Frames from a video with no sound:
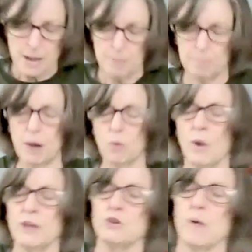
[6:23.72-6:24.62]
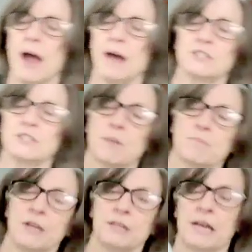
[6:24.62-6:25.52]
But when you have
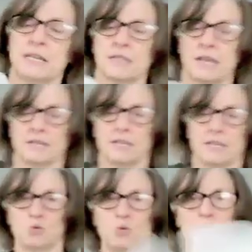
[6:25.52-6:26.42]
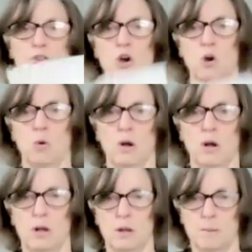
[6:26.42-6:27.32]
something that is like this with no
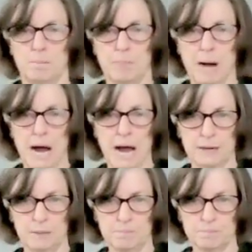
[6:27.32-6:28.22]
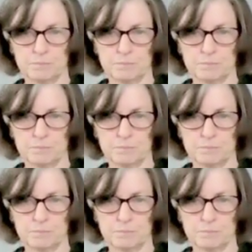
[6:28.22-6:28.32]
bottom,